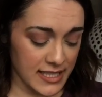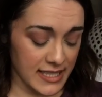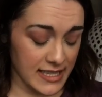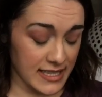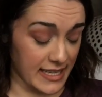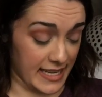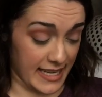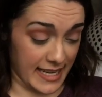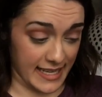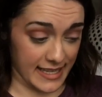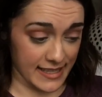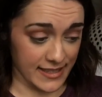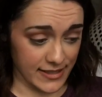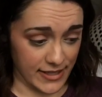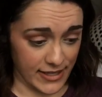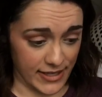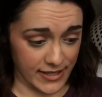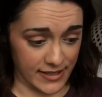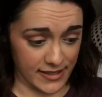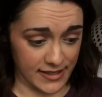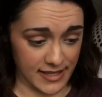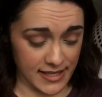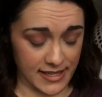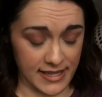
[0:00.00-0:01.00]
like a
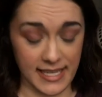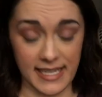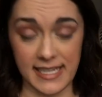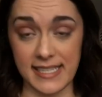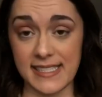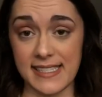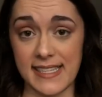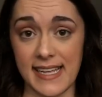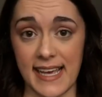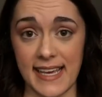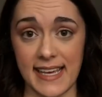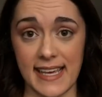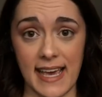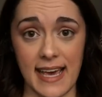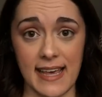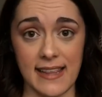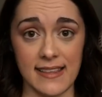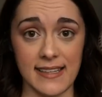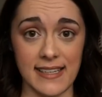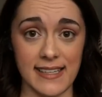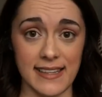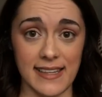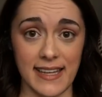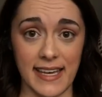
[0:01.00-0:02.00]
lot of the things that
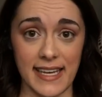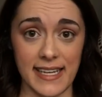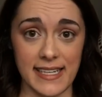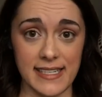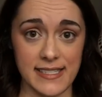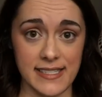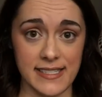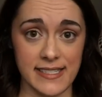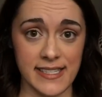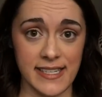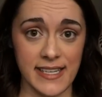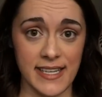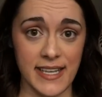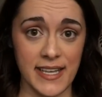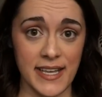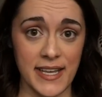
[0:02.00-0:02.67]
Kathleen Lights